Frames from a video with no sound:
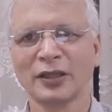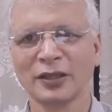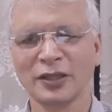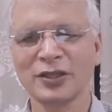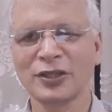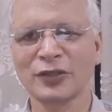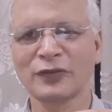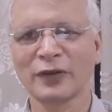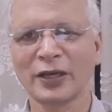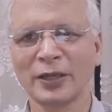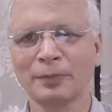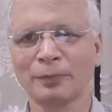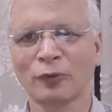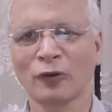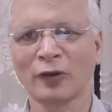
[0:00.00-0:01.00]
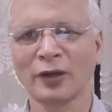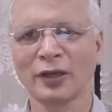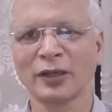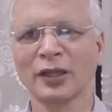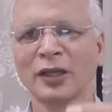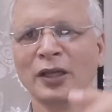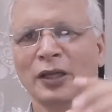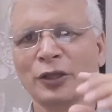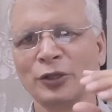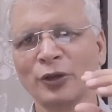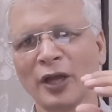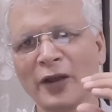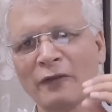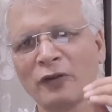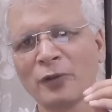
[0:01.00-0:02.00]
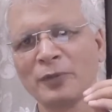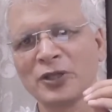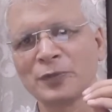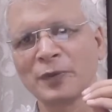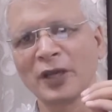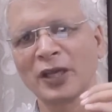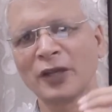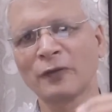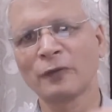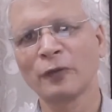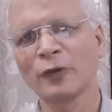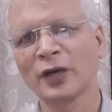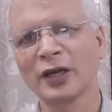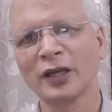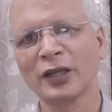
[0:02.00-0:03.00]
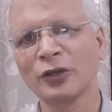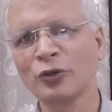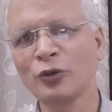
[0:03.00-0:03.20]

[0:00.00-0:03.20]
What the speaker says: This is very important. You have to be speaking fluently.